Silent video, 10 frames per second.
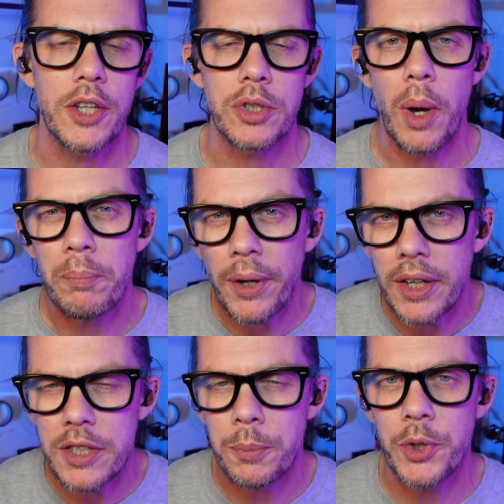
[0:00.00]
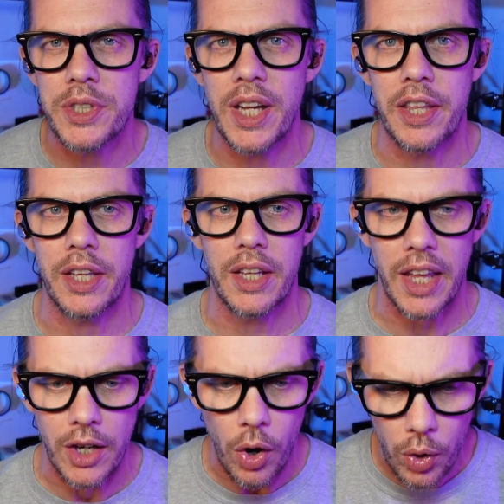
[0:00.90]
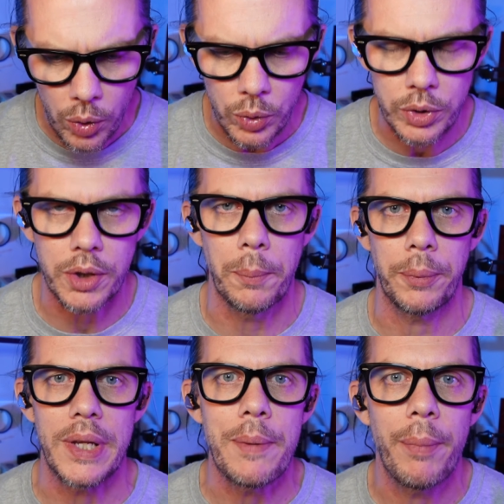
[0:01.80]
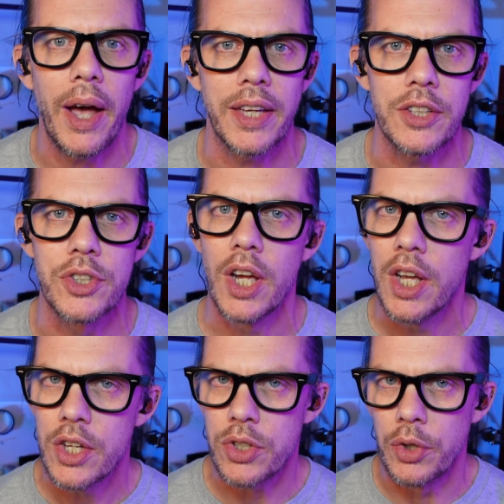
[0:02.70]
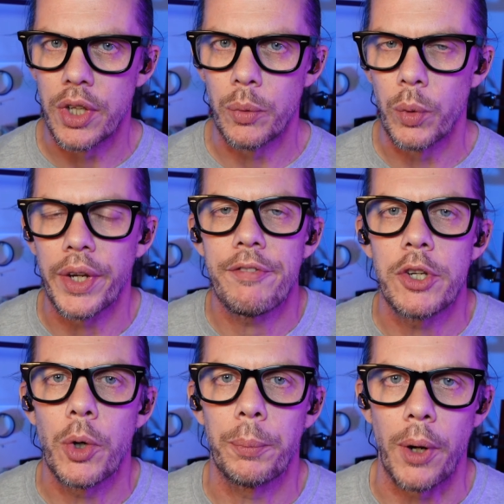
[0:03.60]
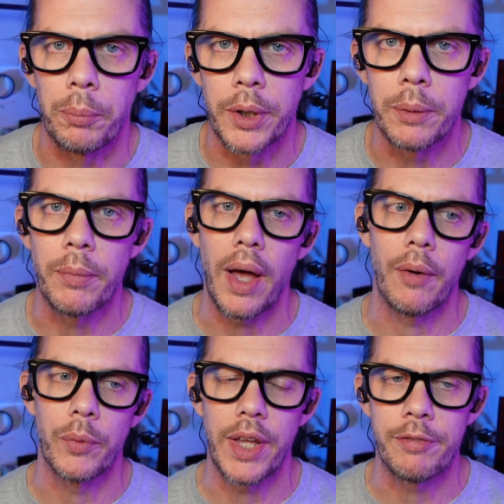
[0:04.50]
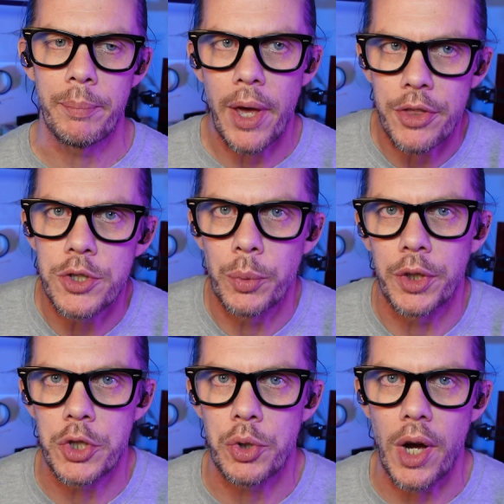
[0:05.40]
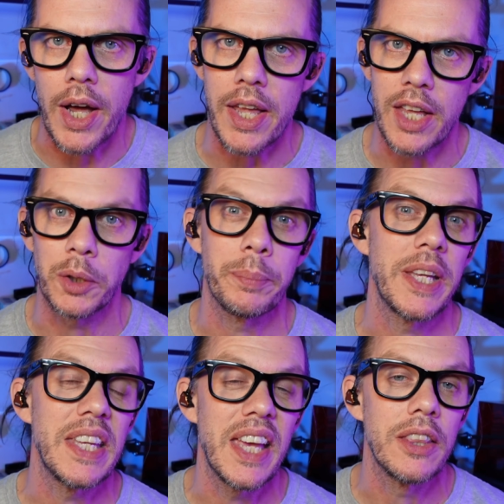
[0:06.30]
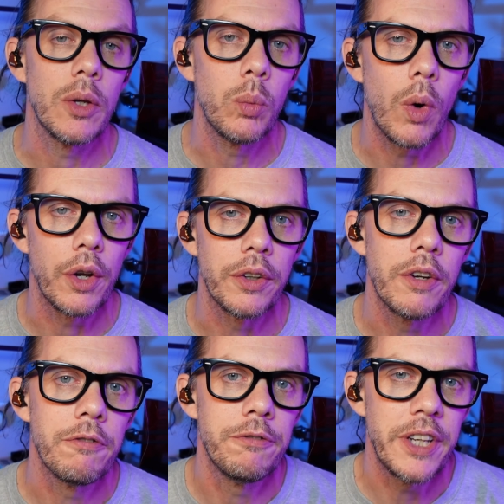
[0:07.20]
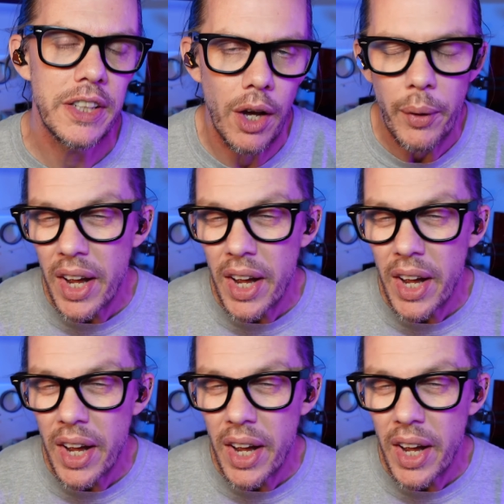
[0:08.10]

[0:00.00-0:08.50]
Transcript: So I'm planning to put together like a whole complete package so that whatever your problem and whatever method you want to try, it'll be in the one video.